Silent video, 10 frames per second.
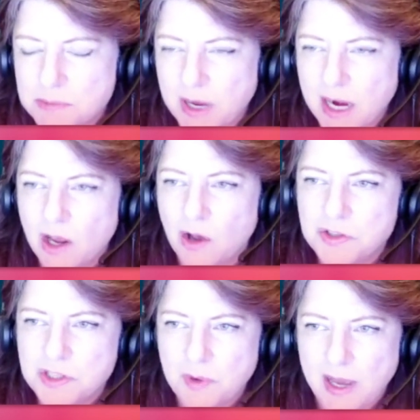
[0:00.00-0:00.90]
but I
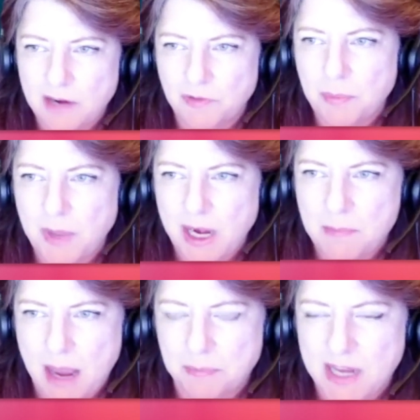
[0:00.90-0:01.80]
also had everybody
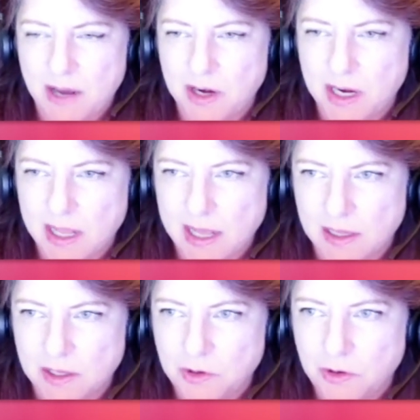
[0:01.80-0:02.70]
mapped out in a
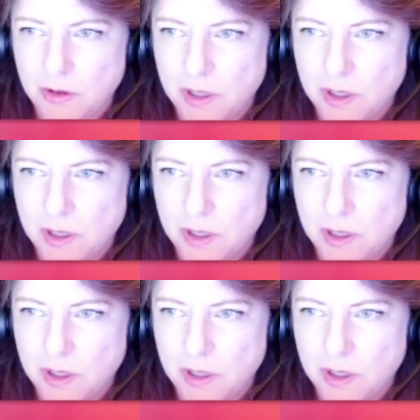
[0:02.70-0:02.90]
calendar.